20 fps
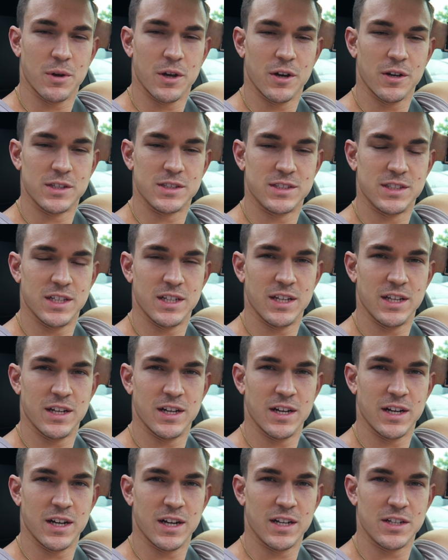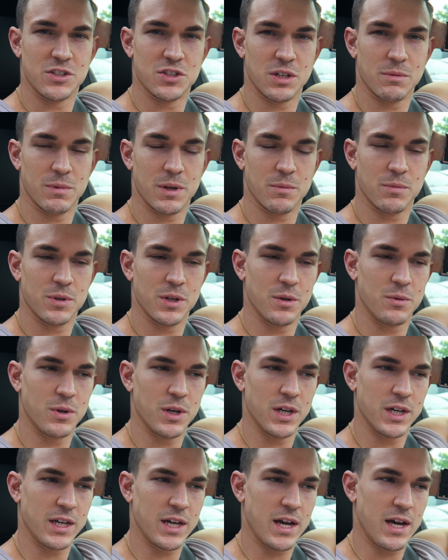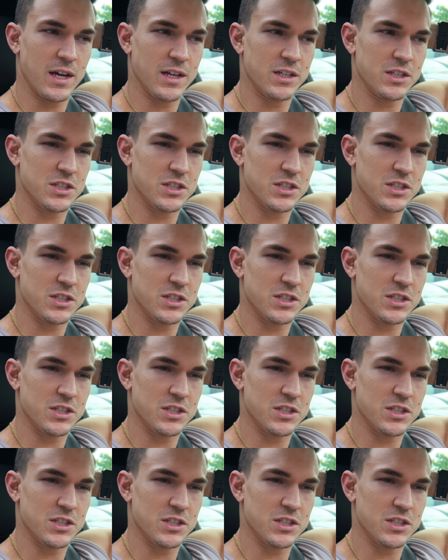we always sit here and I drink my pre-workout